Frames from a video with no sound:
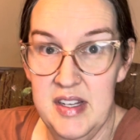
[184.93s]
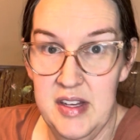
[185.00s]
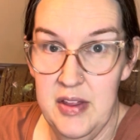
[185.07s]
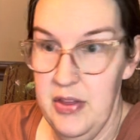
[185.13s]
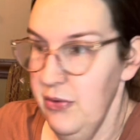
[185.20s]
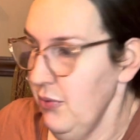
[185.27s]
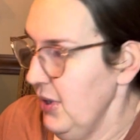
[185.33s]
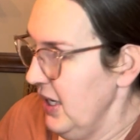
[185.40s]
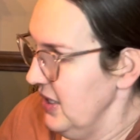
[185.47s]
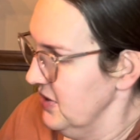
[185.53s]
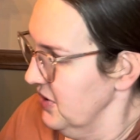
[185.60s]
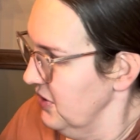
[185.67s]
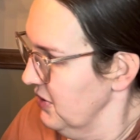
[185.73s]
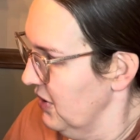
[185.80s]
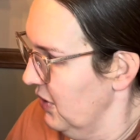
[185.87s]
a 3. So
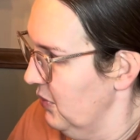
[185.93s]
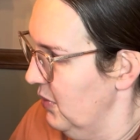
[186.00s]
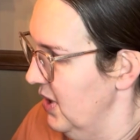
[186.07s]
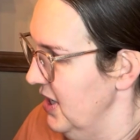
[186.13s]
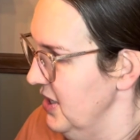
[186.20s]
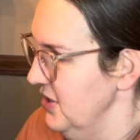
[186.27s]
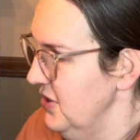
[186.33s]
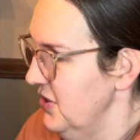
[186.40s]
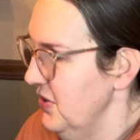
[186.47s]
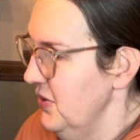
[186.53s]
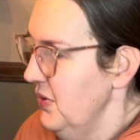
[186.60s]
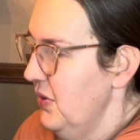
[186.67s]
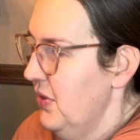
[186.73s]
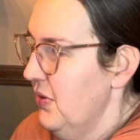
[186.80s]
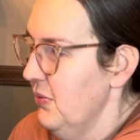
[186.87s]
you go 1,
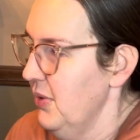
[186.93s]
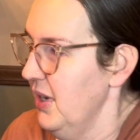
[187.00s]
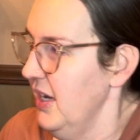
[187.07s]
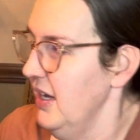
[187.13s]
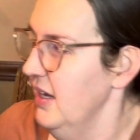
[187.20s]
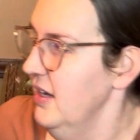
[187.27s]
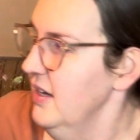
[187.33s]
2, 3.